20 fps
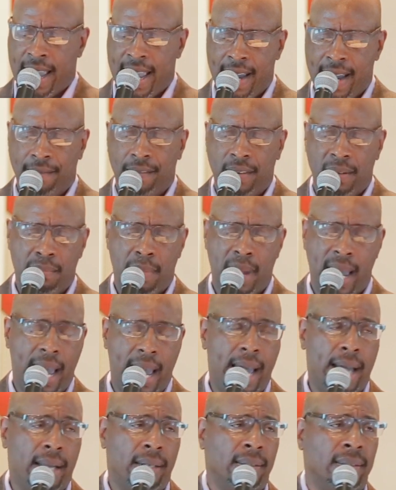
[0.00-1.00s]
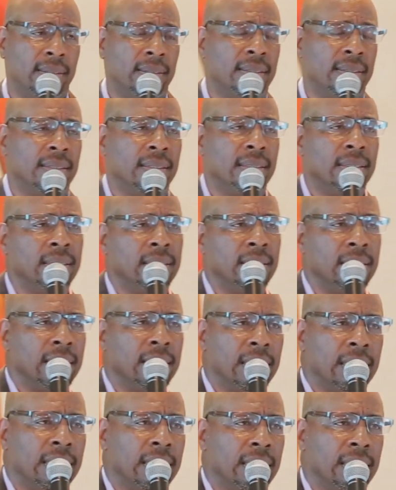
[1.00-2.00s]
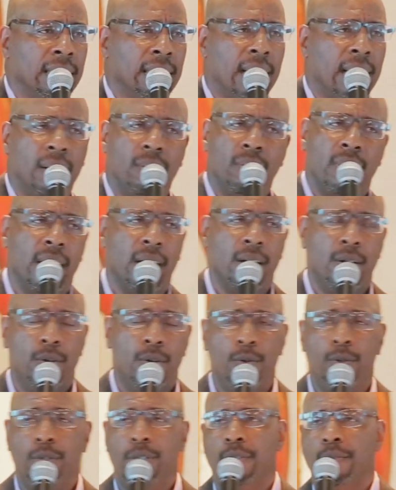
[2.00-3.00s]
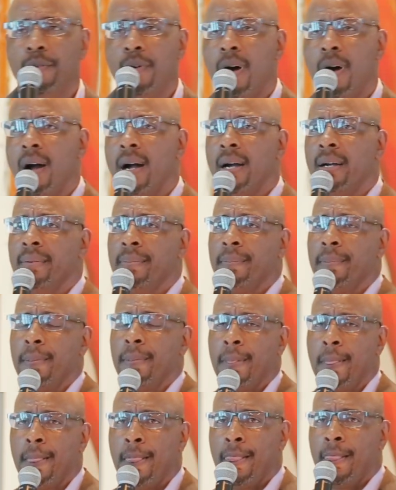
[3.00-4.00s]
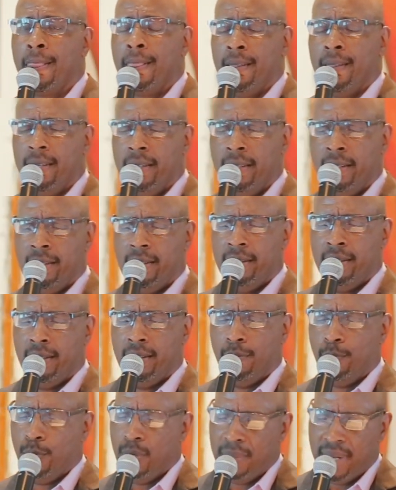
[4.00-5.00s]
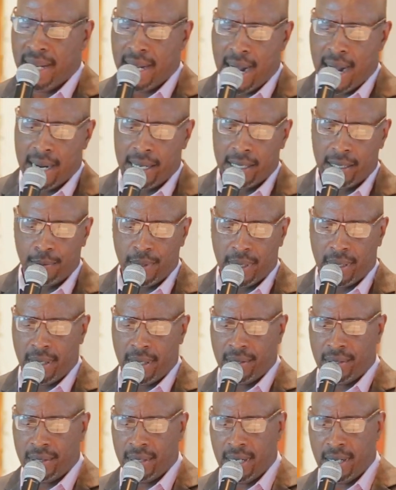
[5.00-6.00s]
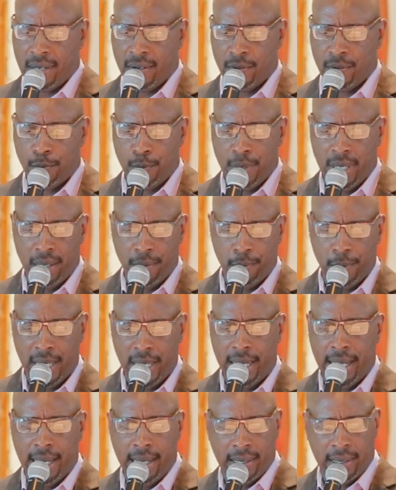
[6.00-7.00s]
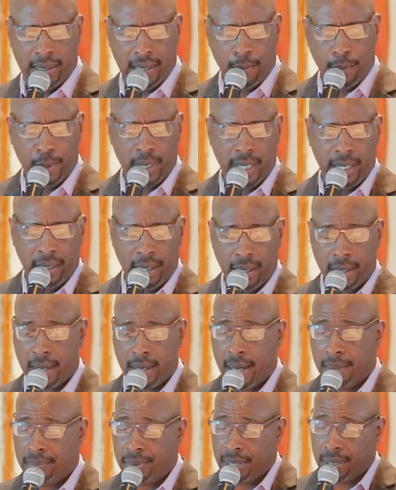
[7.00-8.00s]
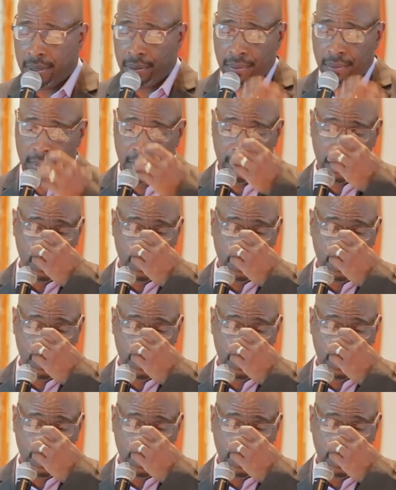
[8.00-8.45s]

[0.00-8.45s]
Every man, I don't care who you are, if we'll be honest with ourselves, we, we need someone to look up to.